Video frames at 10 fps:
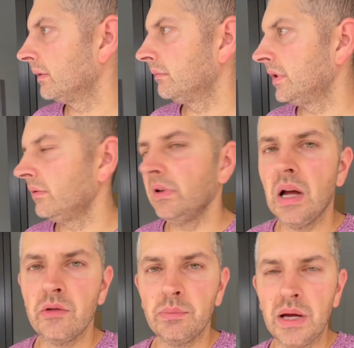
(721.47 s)
Didn't really
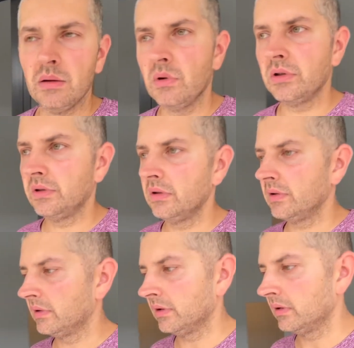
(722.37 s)
have a plan of what to do
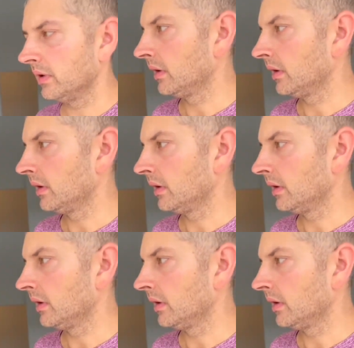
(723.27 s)
today.